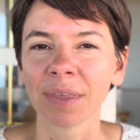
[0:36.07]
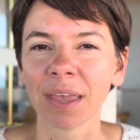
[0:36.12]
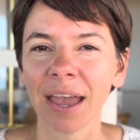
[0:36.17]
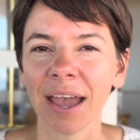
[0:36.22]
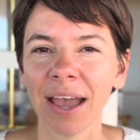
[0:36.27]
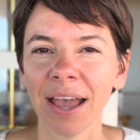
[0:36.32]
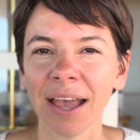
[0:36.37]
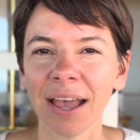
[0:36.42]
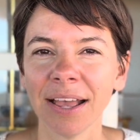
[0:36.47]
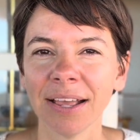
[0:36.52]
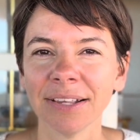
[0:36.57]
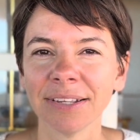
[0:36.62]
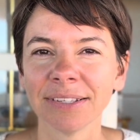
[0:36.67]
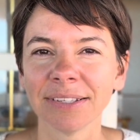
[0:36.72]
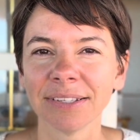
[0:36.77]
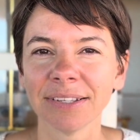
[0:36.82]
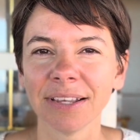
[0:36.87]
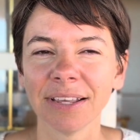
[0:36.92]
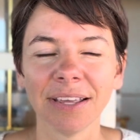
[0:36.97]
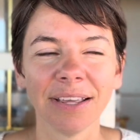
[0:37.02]

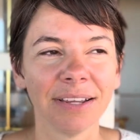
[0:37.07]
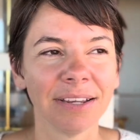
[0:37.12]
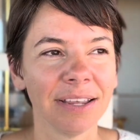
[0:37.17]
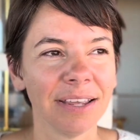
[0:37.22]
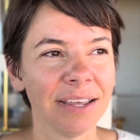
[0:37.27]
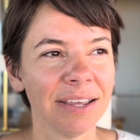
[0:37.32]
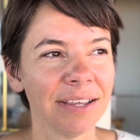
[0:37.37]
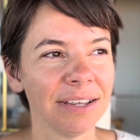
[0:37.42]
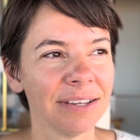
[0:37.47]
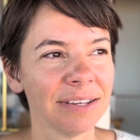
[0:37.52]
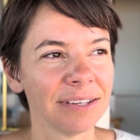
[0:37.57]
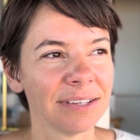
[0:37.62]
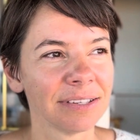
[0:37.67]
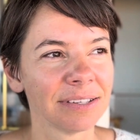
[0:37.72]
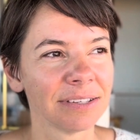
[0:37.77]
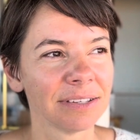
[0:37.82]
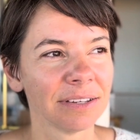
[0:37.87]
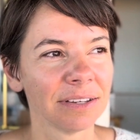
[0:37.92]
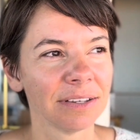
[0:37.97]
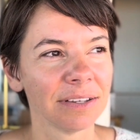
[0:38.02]
as it
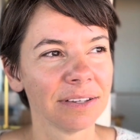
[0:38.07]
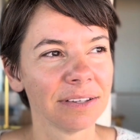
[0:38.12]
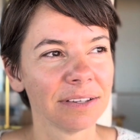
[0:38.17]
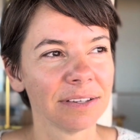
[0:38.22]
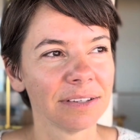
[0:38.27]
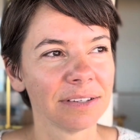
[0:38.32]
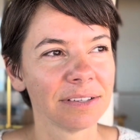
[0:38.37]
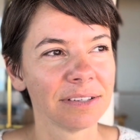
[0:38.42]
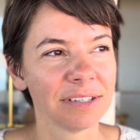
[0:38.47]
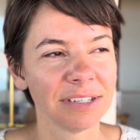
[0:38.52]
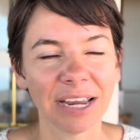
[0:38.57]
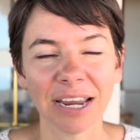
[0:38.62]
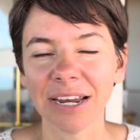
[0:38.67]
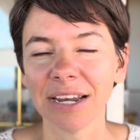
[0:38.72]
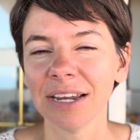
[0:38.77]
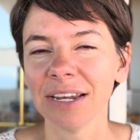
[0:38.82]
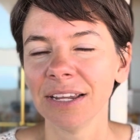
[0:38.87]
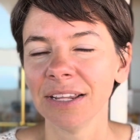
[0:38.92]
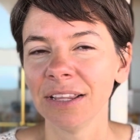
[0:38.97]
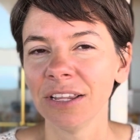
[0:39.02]
is
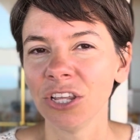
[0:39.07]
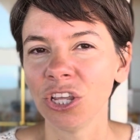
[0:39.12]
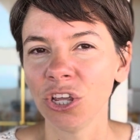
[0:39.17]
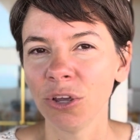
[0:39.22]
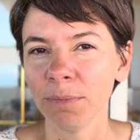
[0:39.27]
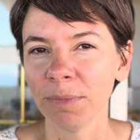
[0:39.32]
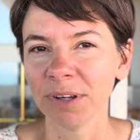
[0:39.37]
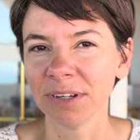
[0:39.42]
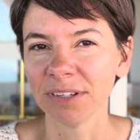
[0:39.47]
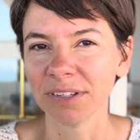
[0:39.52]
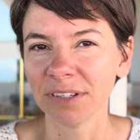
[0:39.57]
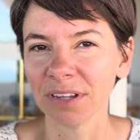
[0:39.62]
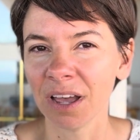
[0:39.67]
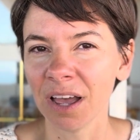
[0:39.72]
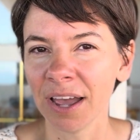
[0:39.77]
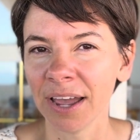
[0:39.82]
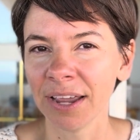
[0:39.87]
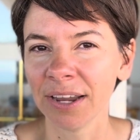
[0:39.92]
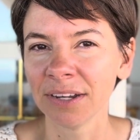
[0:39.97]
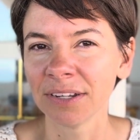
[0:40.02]
stated in the human
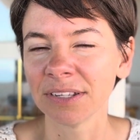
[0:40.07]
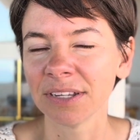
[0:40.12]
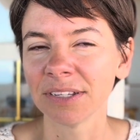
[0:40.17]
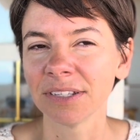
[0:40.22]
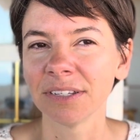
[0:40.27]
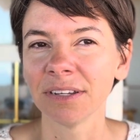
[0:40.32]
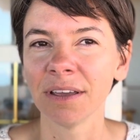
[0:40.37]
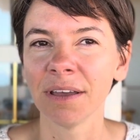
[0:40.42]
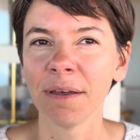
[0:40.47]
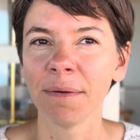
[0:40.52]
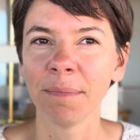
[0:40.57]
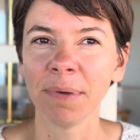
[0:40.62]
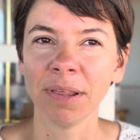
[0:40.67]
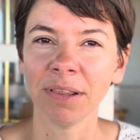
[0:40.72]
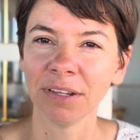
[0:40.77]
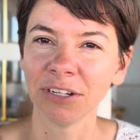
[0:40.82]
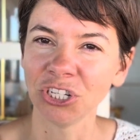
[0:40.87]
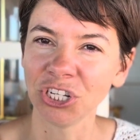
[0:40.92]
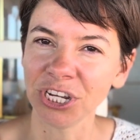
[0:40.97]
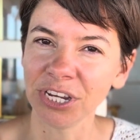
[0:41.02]
design system and
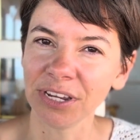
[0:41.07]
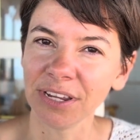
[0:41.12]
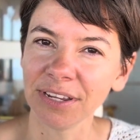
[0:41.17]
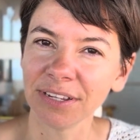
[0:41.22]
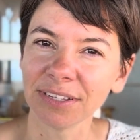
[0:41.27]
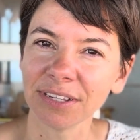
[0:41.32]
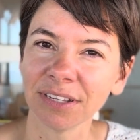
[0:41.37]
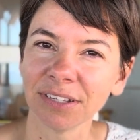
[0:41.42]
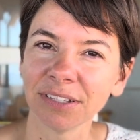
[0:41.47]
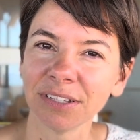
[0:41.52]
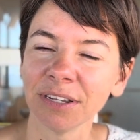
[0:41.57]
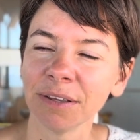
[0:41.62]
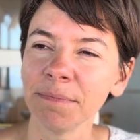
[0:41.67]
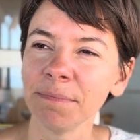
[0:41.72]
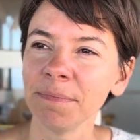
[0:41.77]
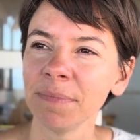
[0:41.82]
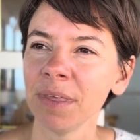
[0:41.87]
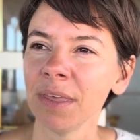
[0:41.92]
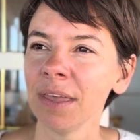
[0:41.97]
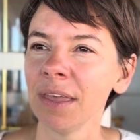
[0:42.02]
the Jinki
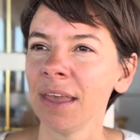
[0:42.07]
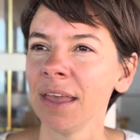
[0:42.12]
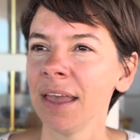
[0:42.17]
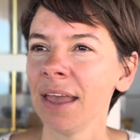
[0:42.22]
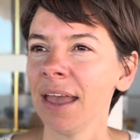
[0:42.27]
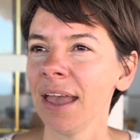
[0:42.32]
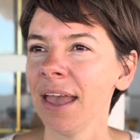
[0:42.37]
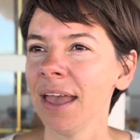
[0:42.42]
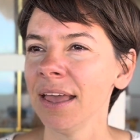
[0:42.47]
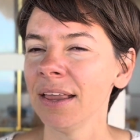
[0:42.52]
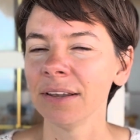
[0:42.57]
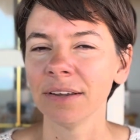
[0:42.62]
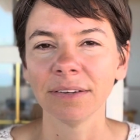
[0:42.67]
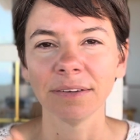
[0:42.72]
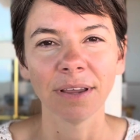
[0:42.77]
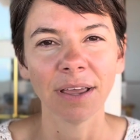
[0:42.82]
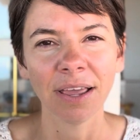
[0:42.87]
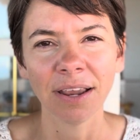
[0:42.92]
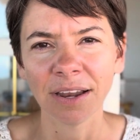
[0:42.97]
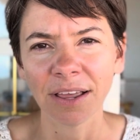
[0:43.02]
system and
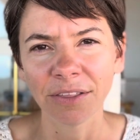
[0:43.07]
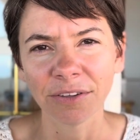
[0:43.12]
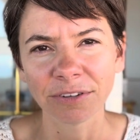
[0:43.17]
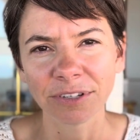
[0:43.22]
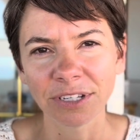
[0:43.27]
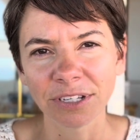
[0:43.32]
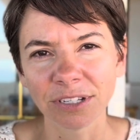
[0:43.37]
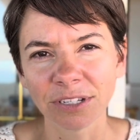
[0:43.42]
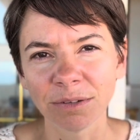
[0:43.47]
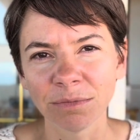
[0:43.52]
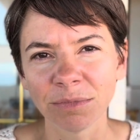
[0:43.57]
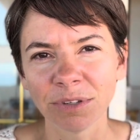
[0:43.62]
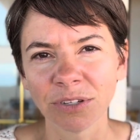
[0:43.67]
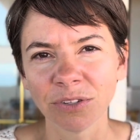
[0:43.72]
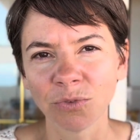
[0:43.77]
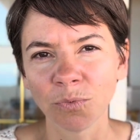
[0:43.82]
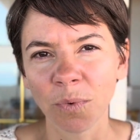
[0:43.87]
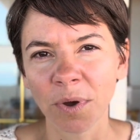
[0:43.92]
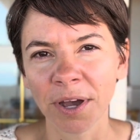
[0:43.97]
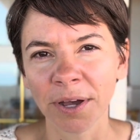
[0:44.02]
other systems
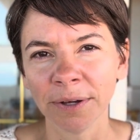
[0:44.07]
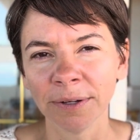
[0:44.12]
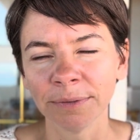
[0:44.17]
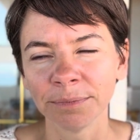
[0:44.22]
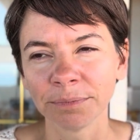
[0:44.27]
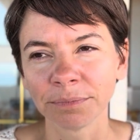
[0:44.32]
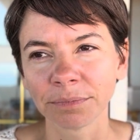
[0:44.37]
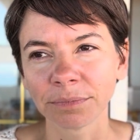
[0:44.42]
as well